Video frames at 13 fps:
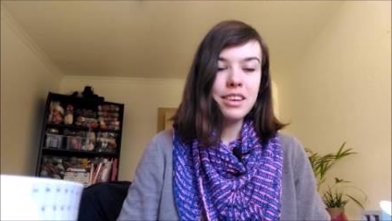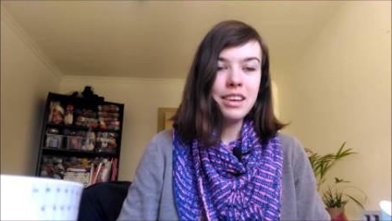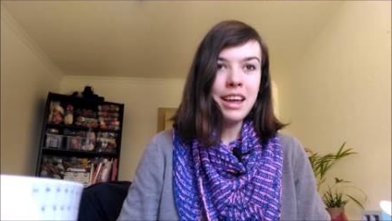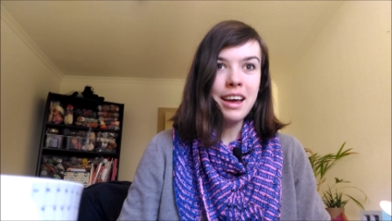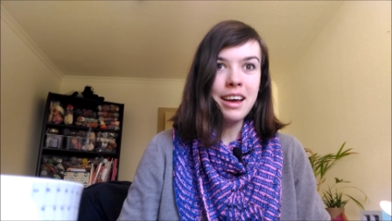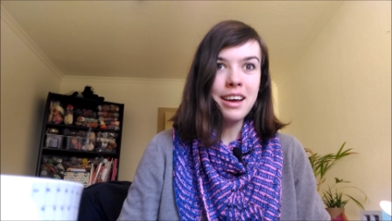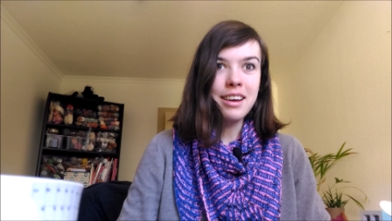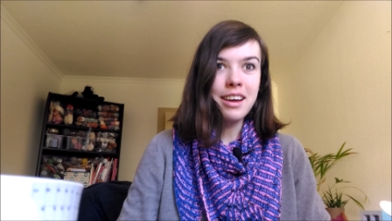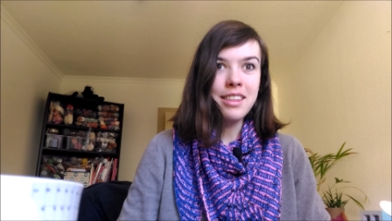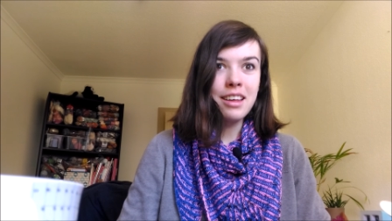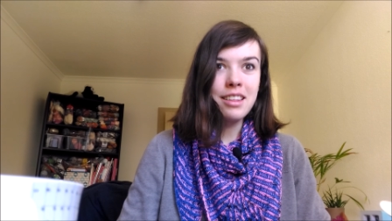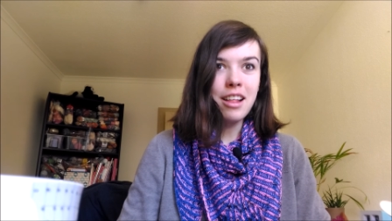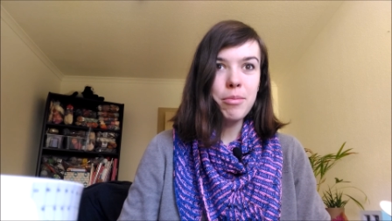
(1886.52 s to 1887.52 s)
yeah, I
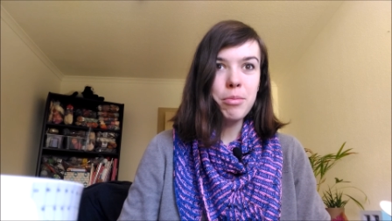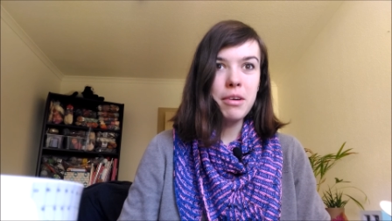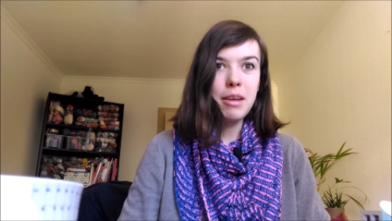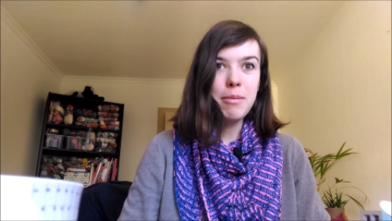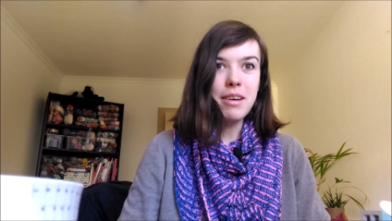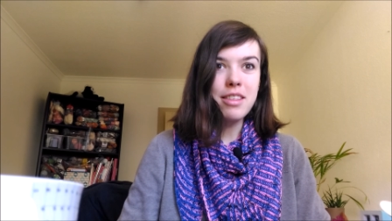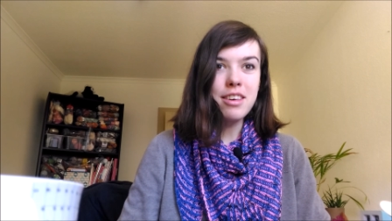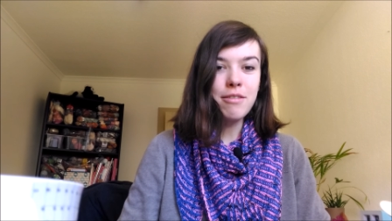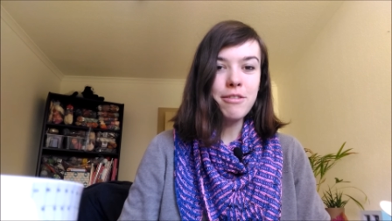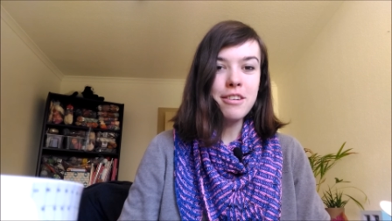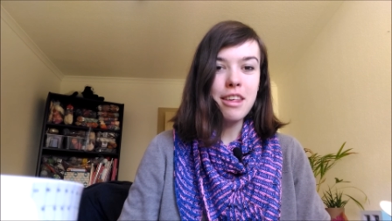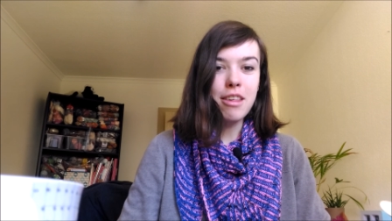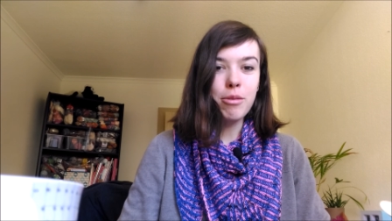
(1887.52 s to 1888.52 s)
think that's pretty much it
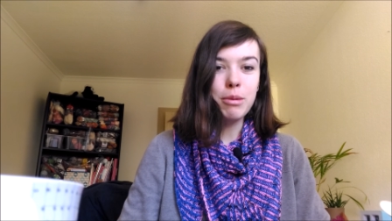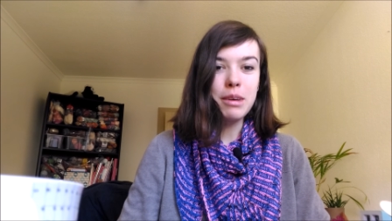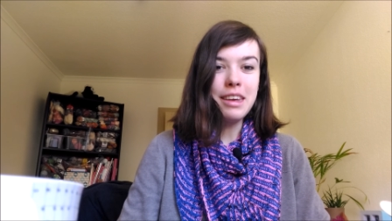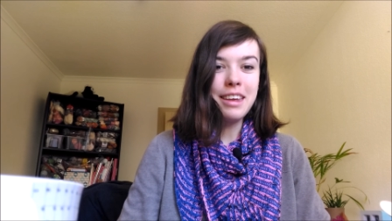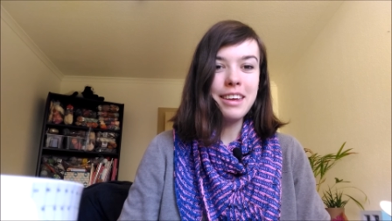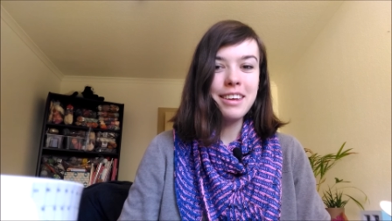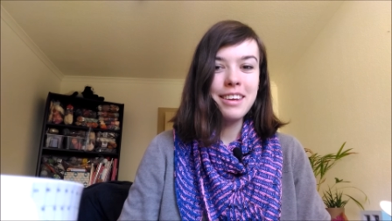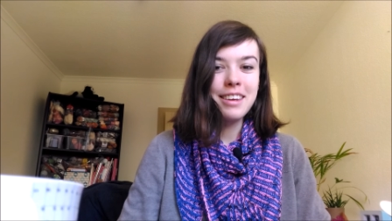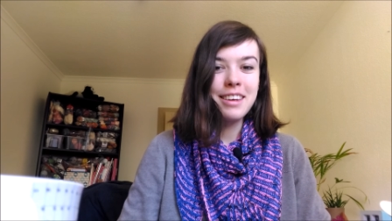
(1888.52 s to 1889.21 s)
for this week.